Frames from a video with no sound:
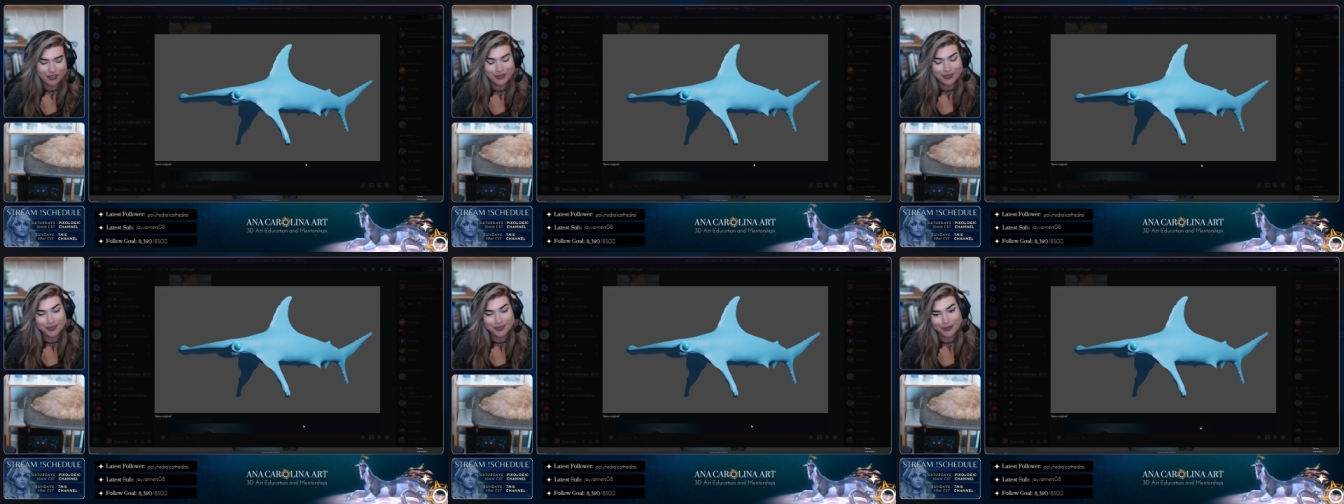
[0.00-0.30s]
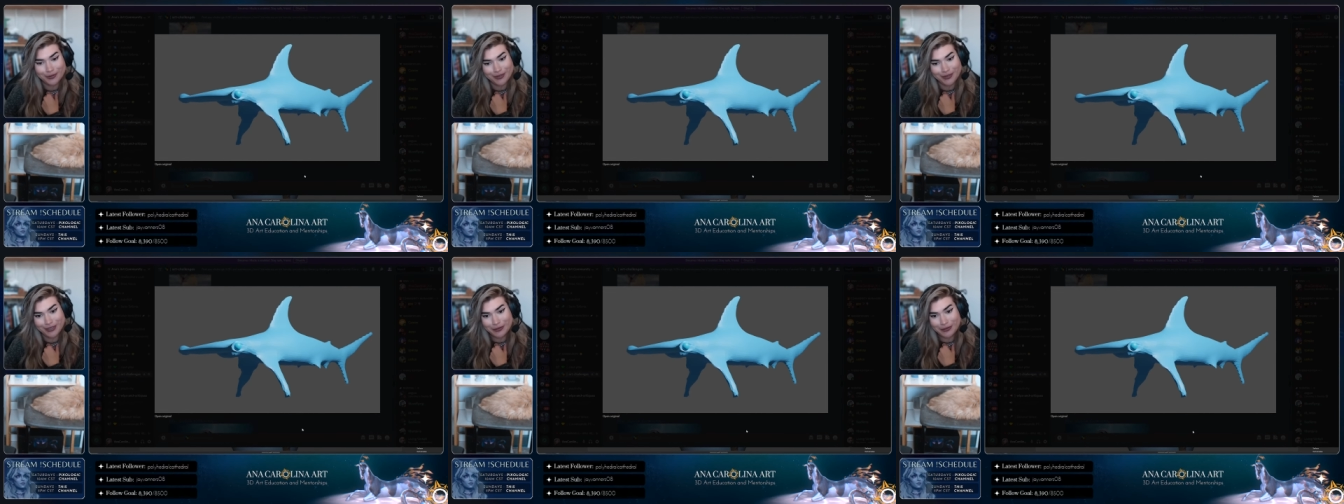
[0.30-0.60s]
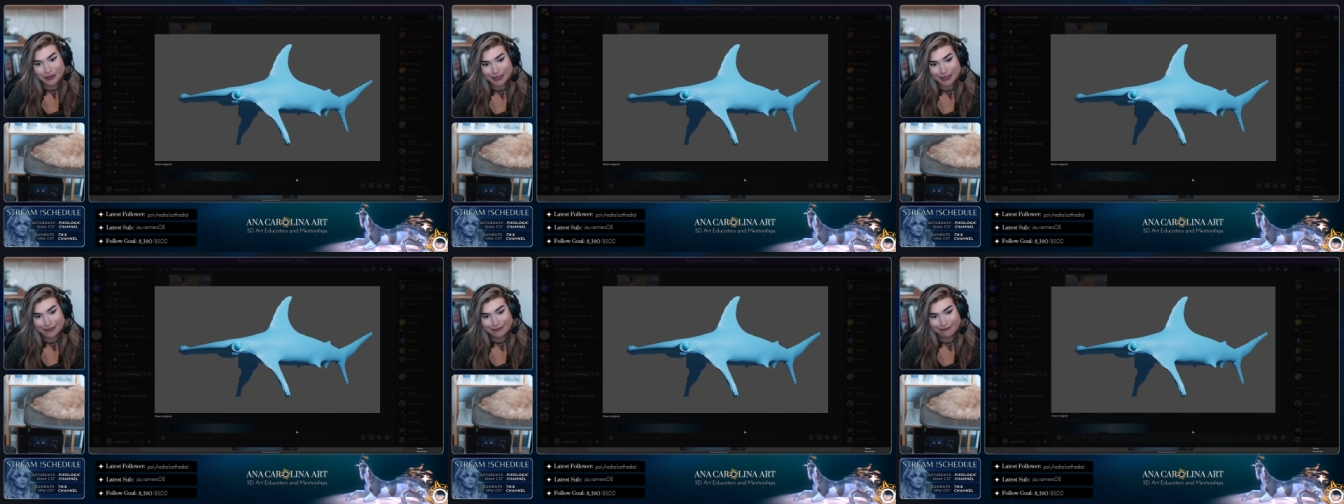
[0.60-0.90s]
This one's so
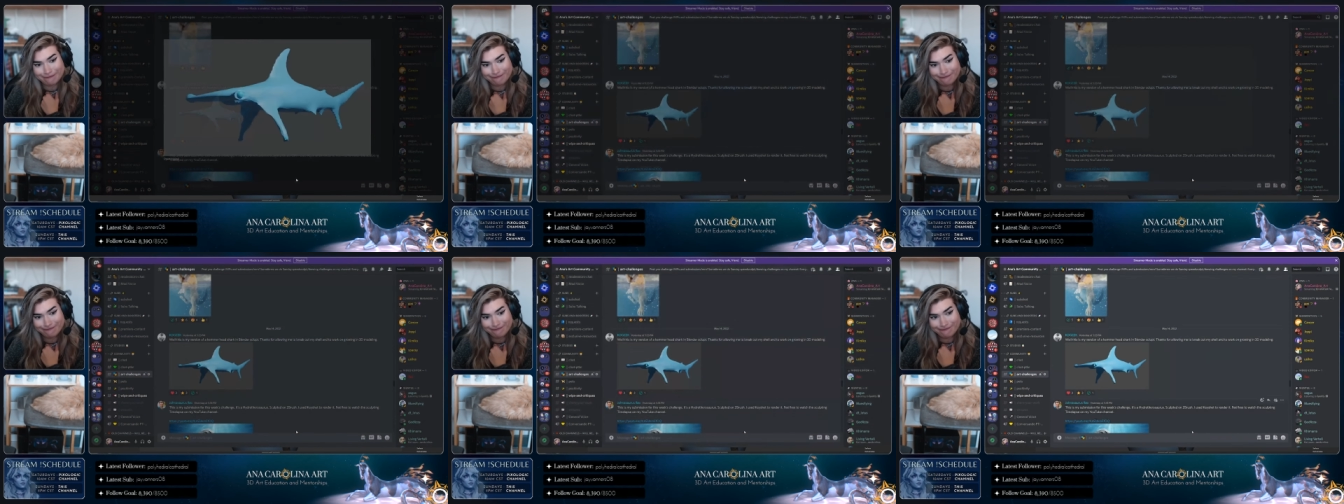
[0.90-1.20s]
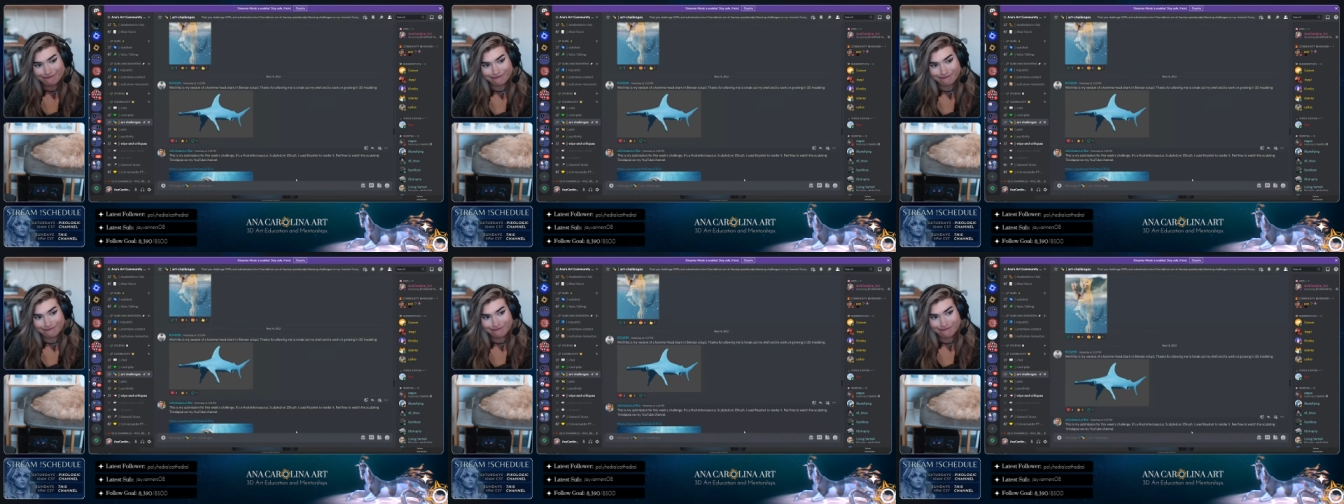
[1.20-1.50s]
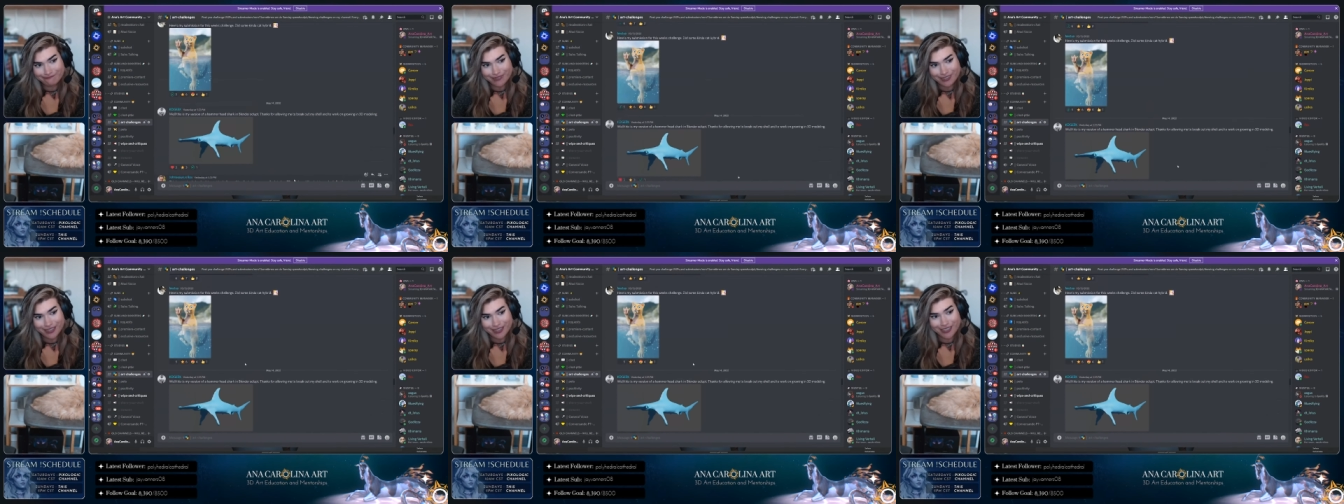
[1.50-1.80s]
cute.
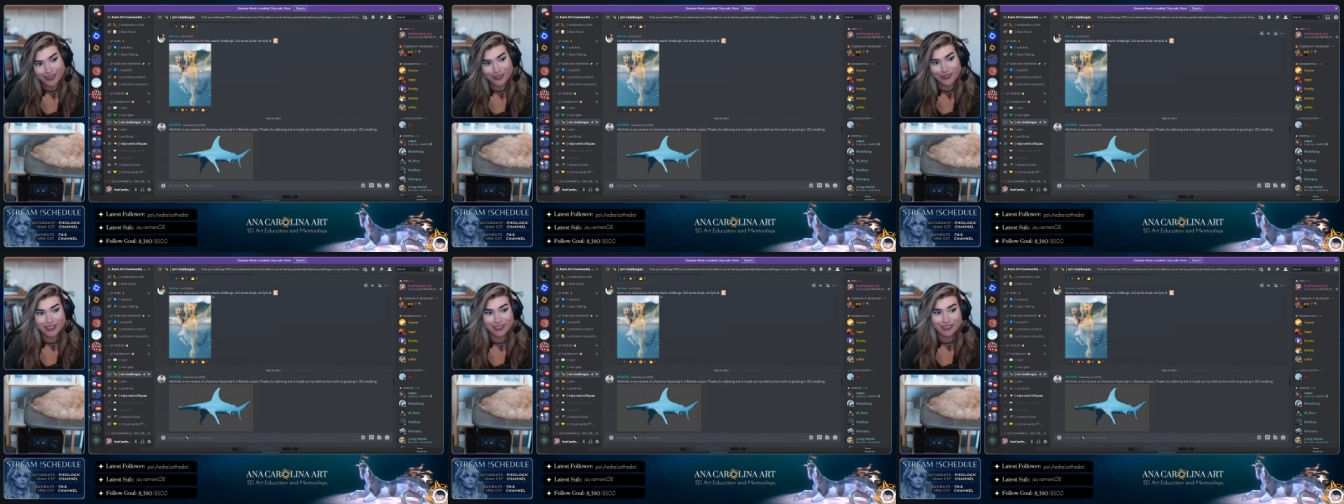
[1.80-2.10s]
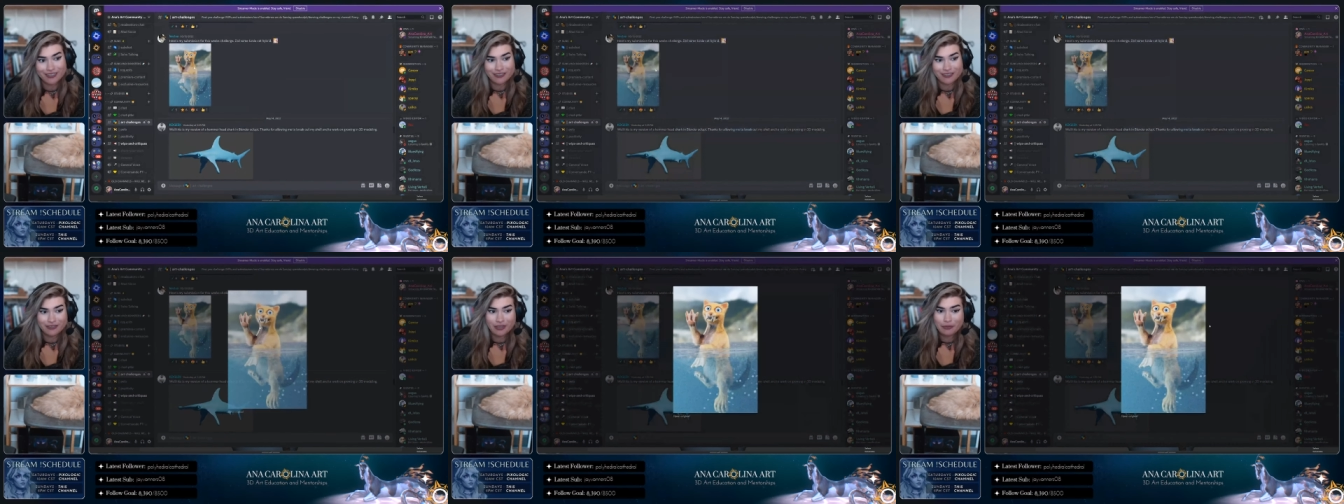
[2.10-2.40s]
This one's